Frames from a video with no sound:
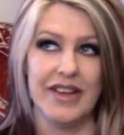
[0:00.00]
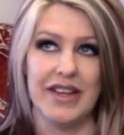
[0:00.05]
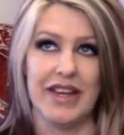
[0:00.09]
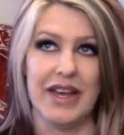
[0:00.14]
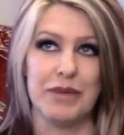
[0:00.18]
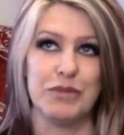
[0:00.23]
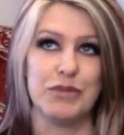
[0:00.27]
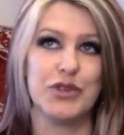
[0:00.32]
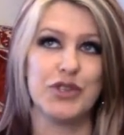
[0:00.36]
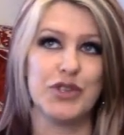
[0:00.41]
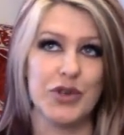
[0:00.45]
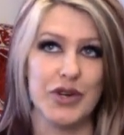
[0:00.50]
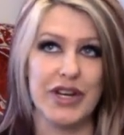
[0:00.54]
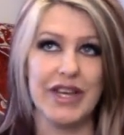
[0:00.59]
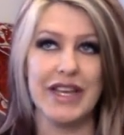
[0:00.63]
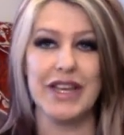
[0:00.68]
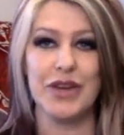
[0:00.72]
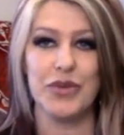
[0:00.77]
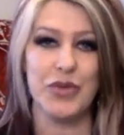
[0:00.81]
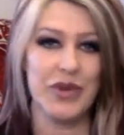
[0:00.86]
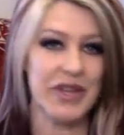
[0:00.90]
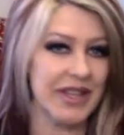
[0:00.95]
I'm sure he
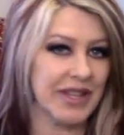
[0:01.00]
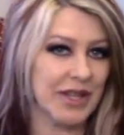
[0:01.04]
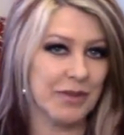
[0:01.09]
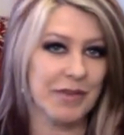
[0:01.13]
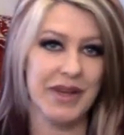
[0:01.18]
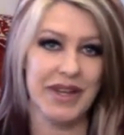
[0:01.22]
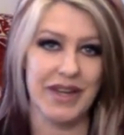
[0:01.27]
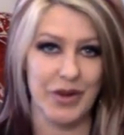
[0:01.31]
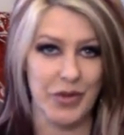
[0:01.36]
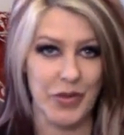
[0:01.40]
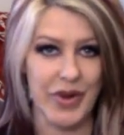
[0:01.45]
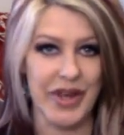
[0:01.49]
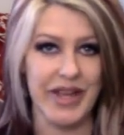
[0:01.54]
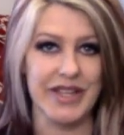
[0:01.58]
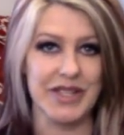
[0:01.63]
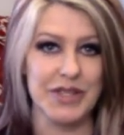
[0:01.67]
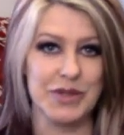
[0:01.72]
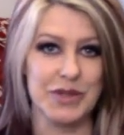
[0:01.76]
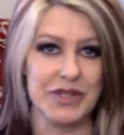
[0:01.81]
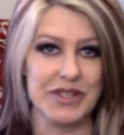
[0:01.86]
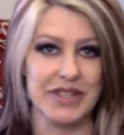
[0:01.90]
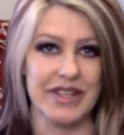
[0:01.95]
can read them
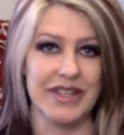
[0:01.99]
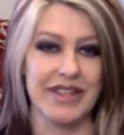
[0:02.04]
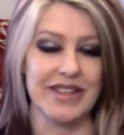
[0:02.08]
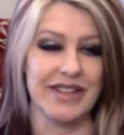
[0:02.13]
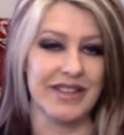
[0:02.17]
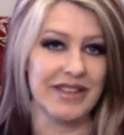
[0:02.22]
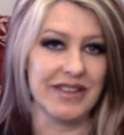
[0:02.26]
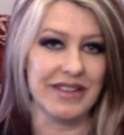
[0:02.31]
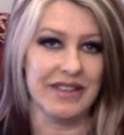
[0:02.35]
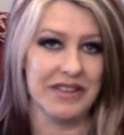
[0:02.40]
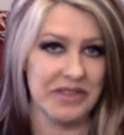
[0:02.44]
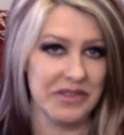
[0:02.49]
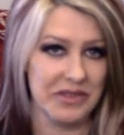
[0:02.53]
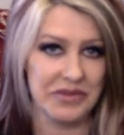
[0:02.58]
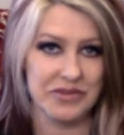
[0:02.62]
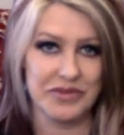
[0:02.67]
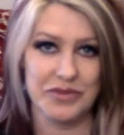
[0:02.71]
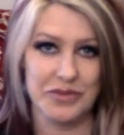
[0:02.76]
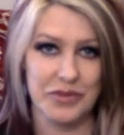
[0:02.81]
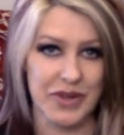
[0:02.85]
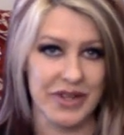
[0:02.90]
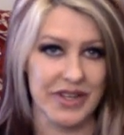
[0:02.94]
anyways and
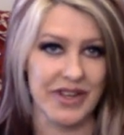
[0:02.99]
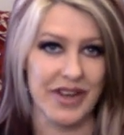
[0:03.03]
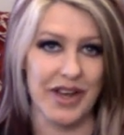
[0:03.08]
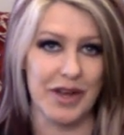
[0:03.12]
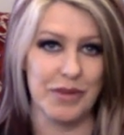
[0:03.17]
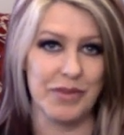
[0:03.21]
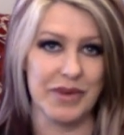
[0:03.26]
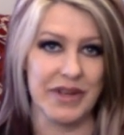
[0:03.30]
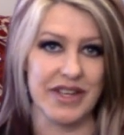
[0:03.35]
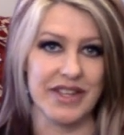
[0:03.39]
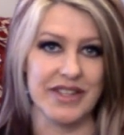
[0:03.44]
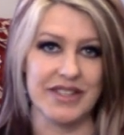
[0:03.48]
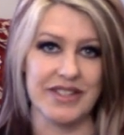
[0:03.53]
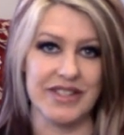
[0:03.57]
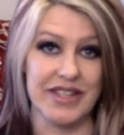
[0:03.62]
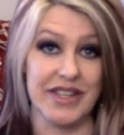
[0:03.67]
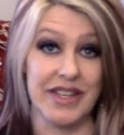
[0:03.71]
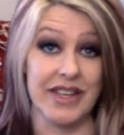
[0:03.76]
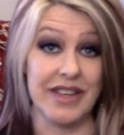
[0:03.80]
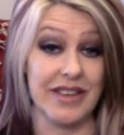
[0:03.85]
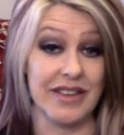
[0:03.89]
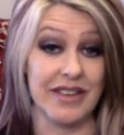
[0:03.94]
whatnot, because
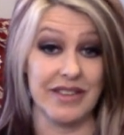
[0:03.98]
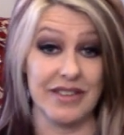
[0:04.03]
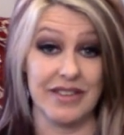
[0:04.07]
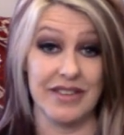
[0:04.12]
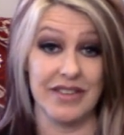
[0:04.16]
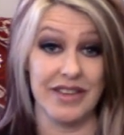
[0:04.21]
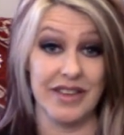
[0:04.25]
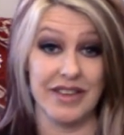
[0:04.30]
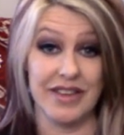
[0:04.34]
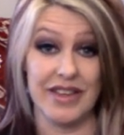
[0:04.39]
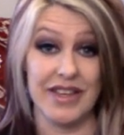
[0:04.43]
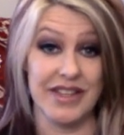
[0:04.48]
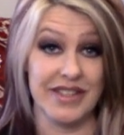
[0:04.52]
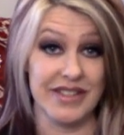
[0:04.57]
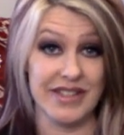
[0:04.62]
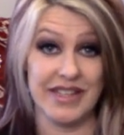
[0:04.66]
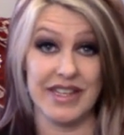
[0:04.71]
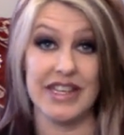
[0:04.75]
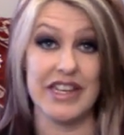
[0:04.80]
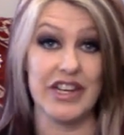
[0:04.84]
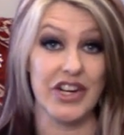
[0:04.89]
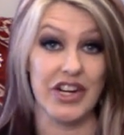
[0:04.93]
he's
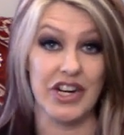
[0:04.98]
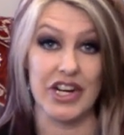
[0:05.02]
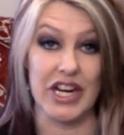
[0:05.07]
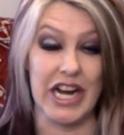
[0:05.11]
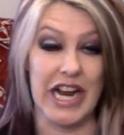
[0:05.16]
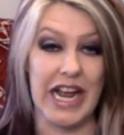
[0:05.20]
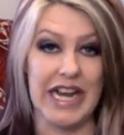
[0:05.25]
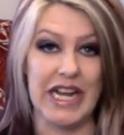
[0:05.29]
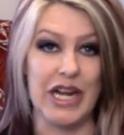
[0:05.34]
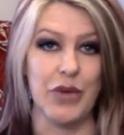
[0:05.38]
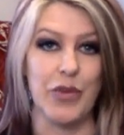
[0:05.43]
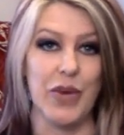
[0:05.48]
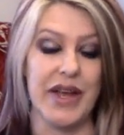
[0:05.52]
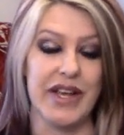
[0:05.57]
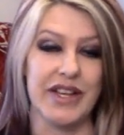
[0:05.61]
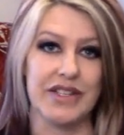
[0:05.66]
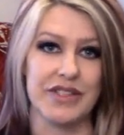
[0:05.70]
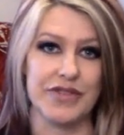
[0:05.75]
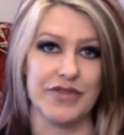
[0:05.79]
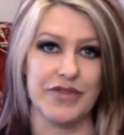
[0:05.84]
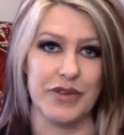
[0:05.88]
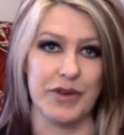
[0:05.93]
here
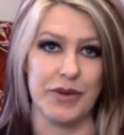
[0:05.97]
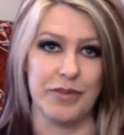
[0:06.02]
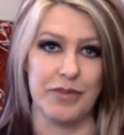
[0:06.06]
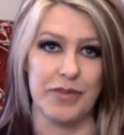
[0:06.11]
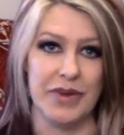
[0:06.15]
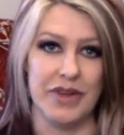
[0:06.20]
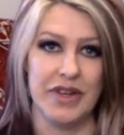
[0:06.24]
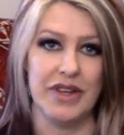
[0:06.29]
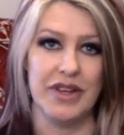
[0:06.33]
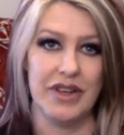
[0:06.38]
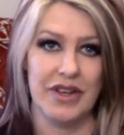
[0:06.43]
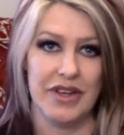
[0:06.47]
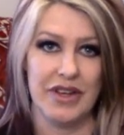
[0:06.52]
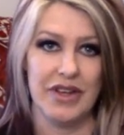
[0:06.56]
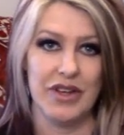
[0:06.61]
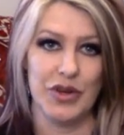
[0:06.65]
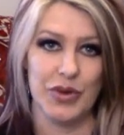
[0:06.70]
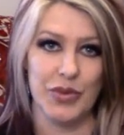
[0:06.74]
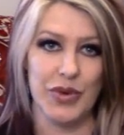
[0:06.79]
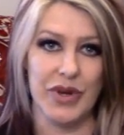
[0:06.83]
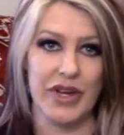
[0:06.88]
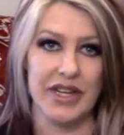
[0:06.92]
anyways from
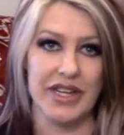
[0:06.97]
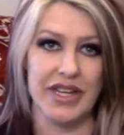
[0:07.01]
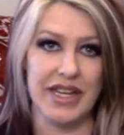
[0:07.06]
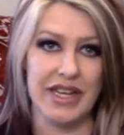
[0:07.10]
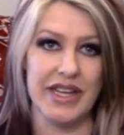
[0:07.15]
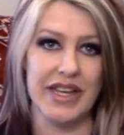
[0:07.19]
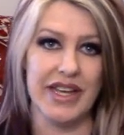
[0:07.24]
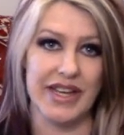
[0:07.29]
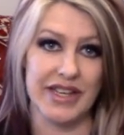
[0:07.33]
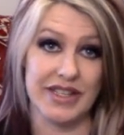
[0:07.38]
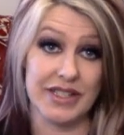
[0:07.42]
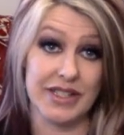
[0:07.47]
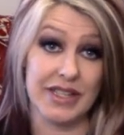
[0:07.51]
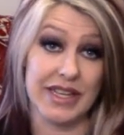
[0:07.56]
what he has